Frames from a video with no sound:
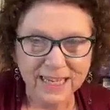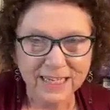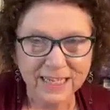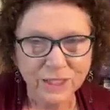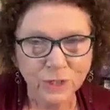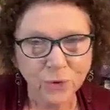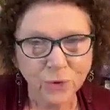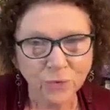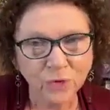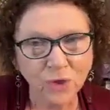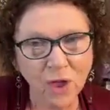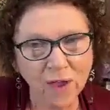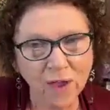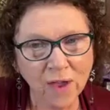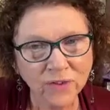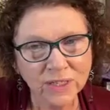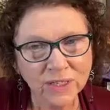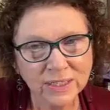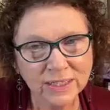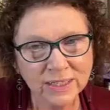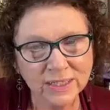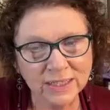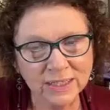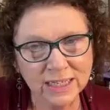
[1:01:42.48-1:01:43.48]
So if you have
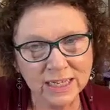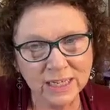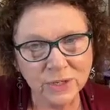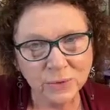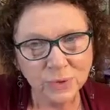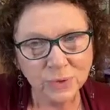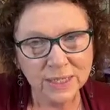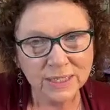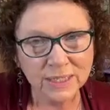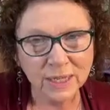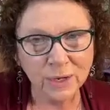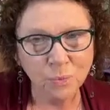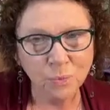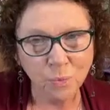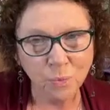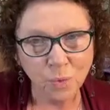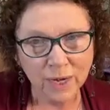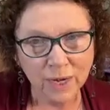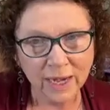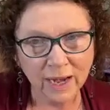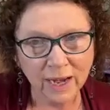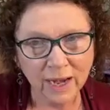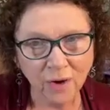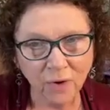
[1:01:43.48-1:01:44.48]
a decrease in
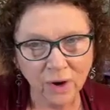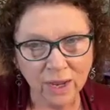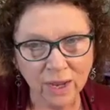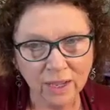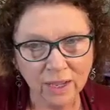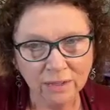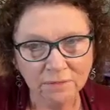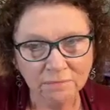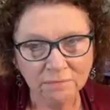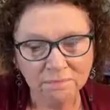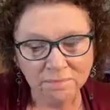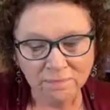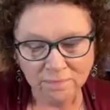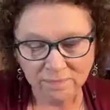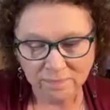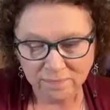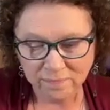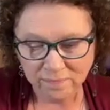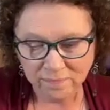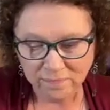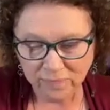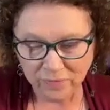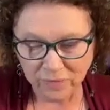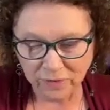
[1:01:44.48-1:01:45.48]
one area,
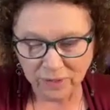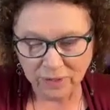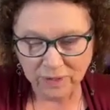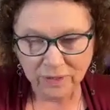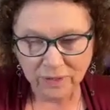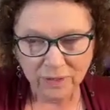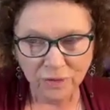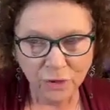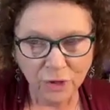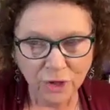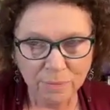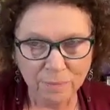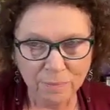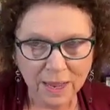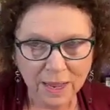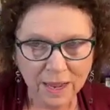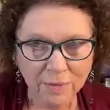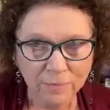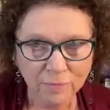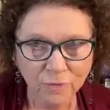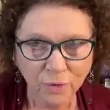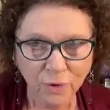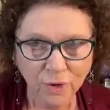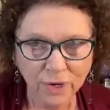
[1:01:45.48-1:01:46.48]
you can make
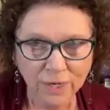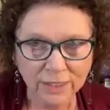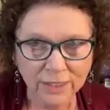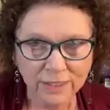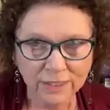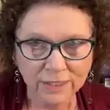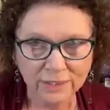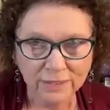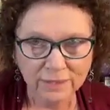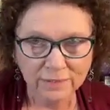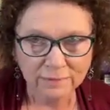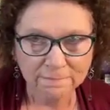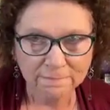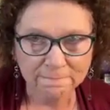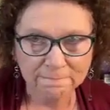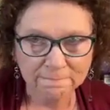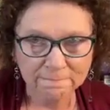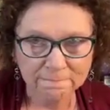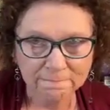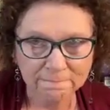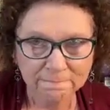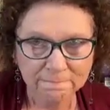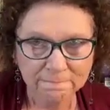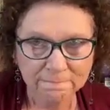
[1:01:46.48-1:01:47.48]
up for it
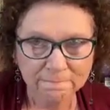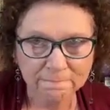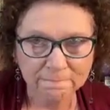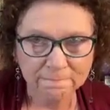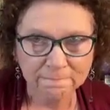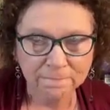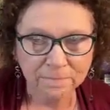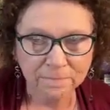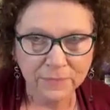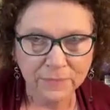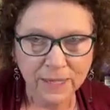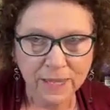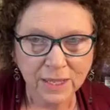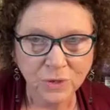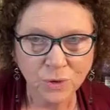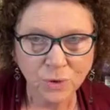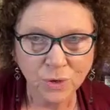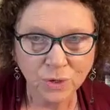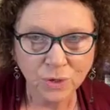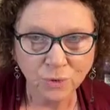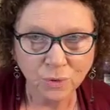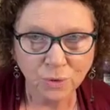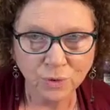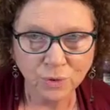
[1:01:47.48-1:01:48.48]
and you
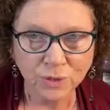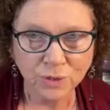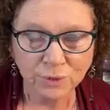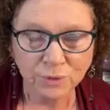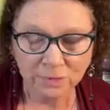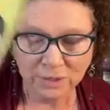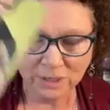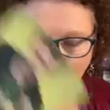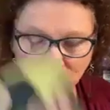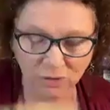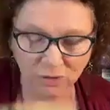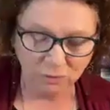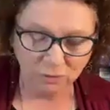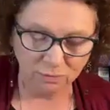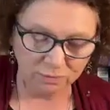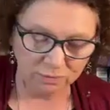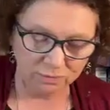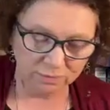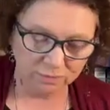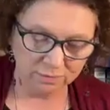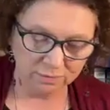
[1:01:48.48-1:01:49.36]
can grow something new.